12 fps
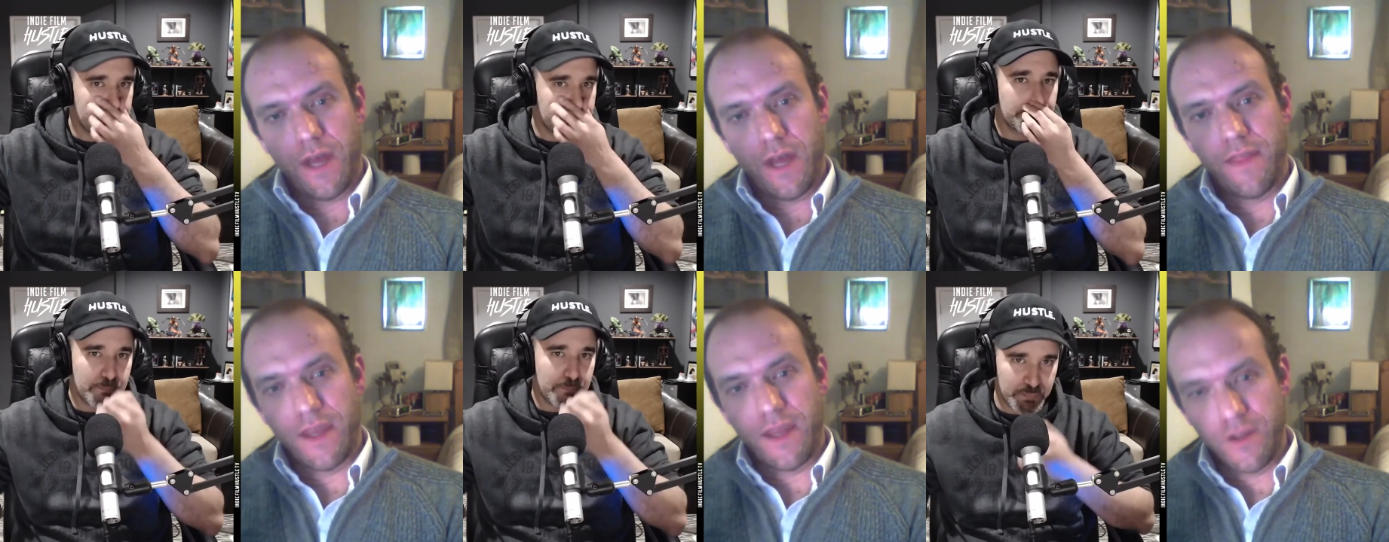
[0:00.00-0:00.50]

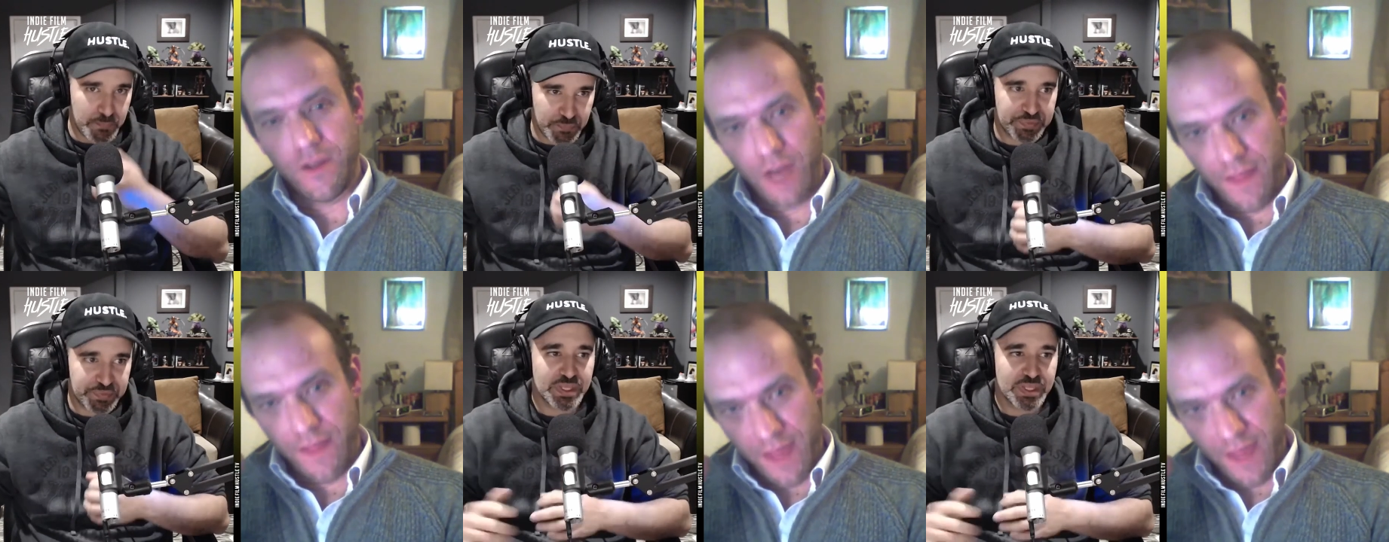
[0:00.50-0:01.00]
Speaker 1: and they
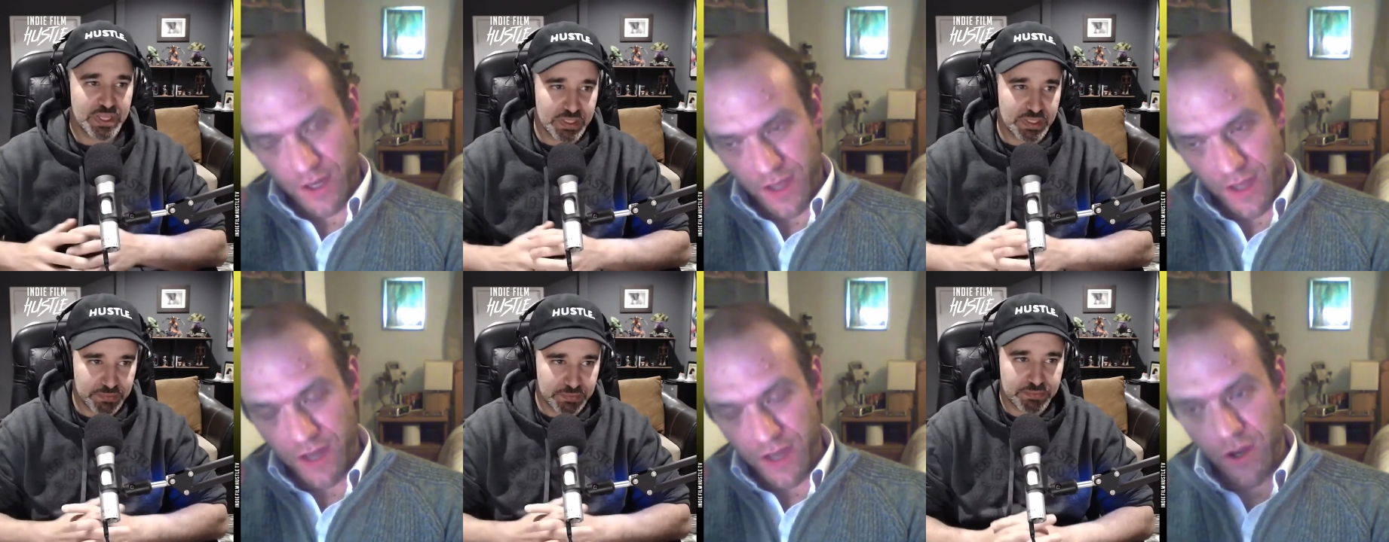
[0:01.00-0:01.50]
and
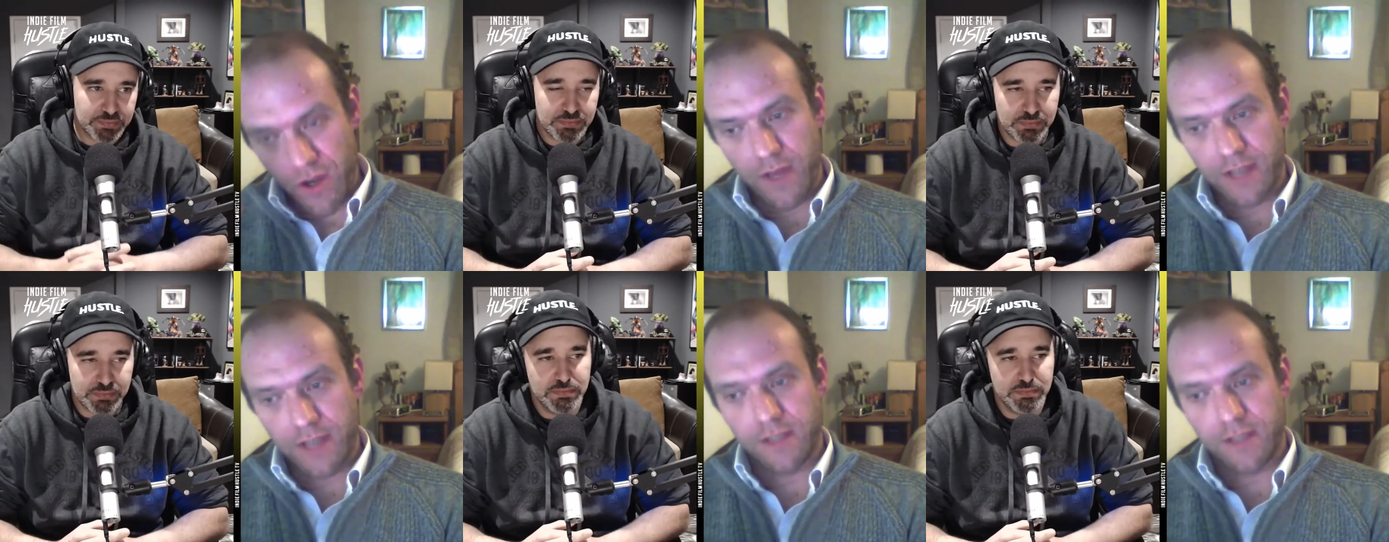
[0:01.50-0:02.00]
they, they
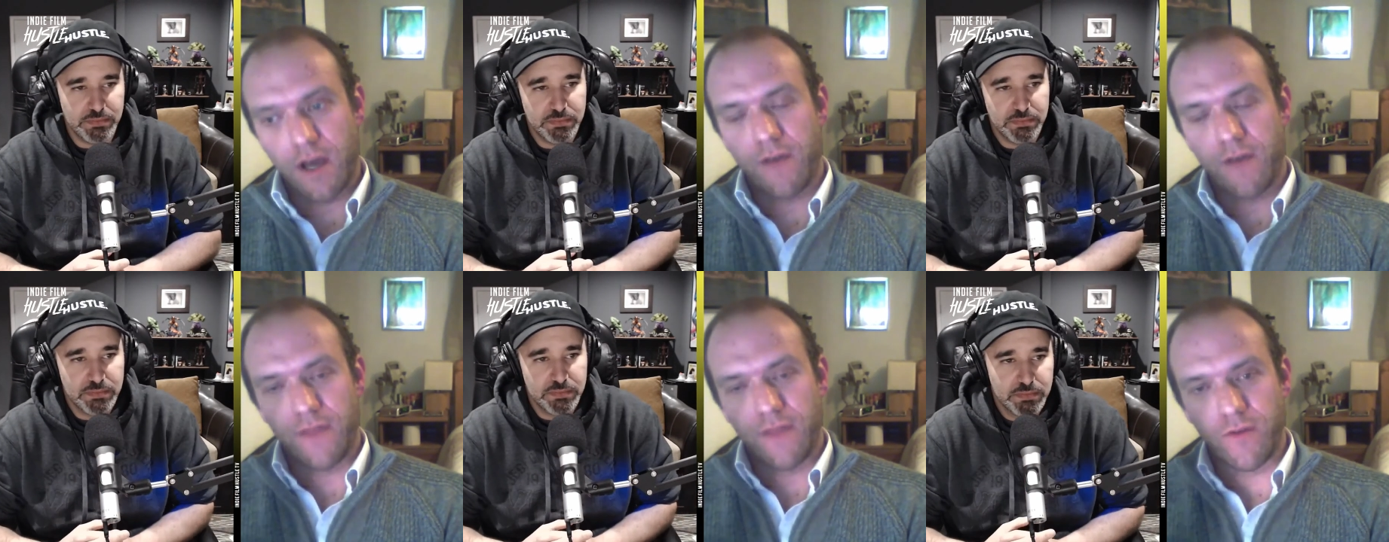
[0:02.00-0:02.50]
know their
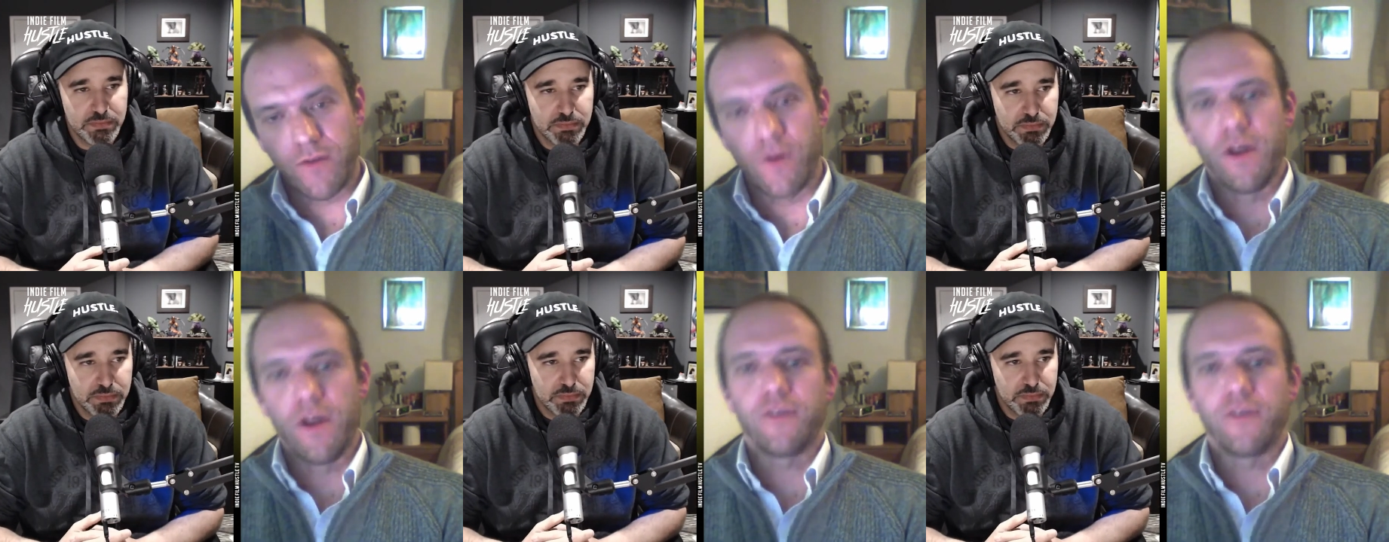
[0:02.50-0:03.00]
stuff. They've
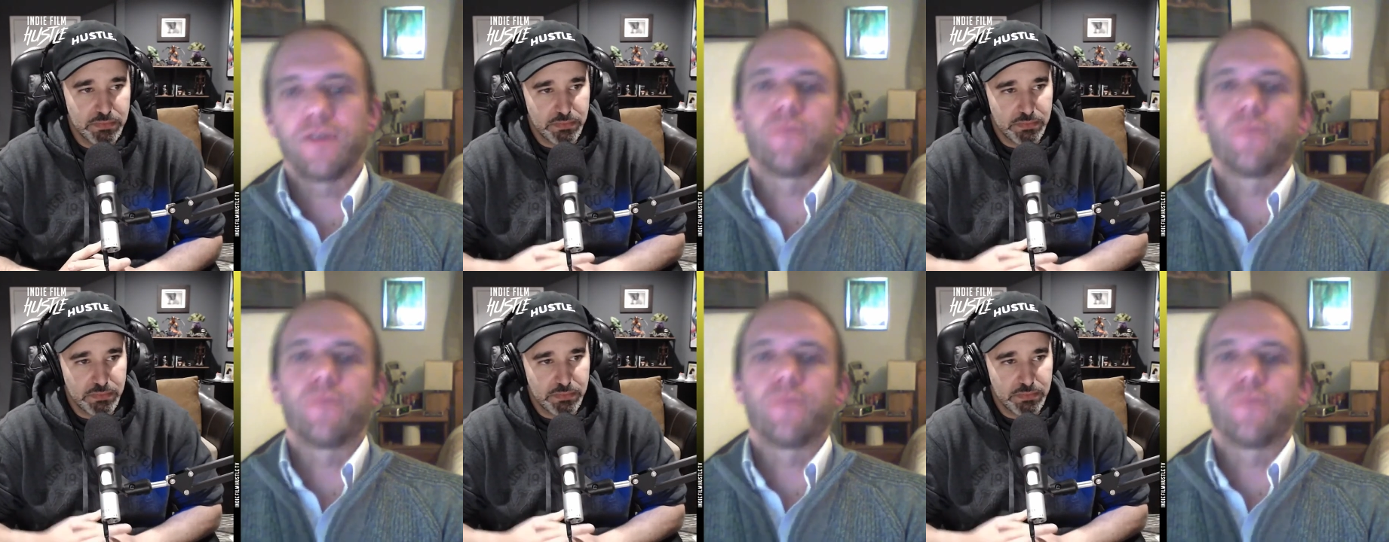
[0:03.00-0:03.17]
got nothing